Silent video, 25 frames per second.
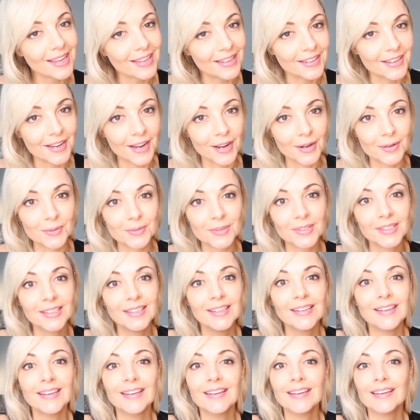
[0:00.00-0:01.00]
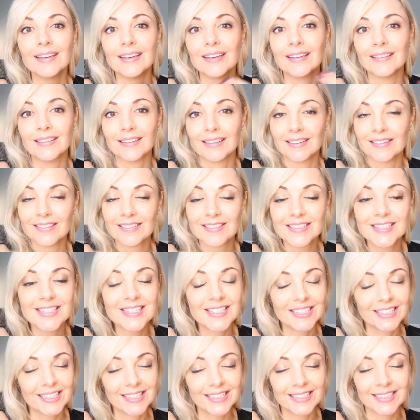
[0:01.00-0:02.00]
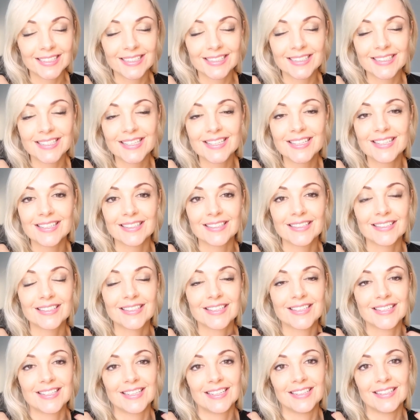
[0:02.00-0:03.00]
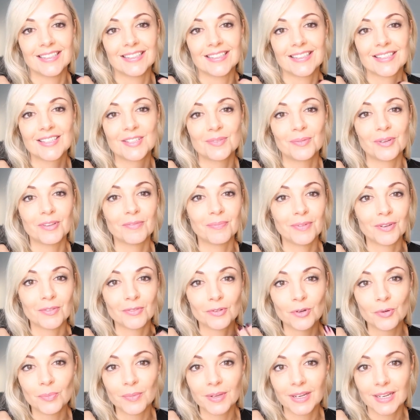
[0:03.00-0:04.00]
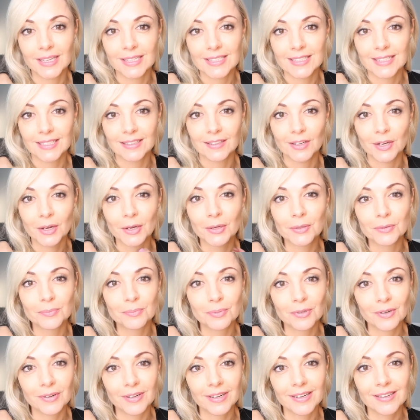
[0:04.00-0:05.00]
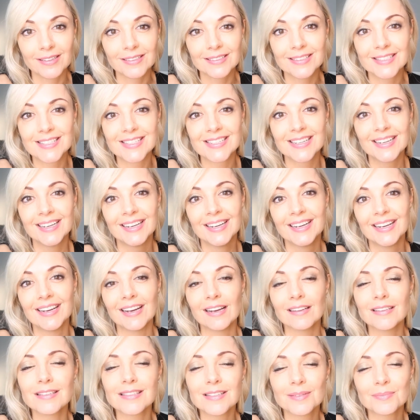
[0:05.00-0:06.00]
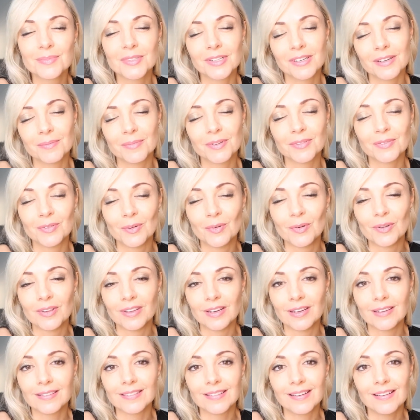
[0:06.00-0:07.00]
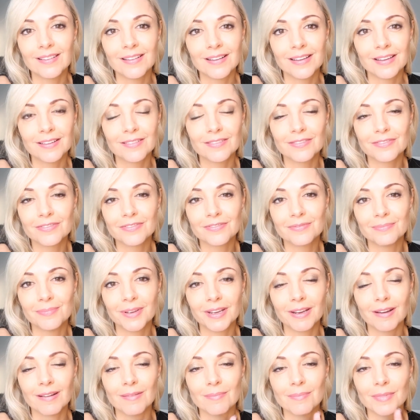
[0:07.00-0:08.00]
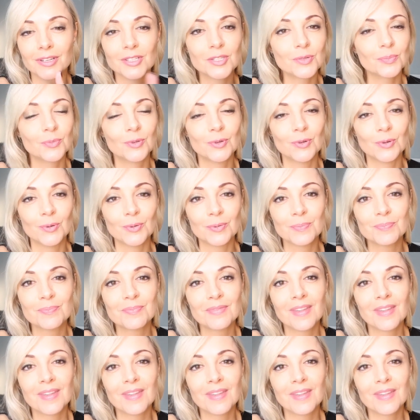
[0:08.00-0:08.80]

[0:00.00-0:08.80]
Now, in the last years, since we've been formulating our own products, and sometime before that, I've become much more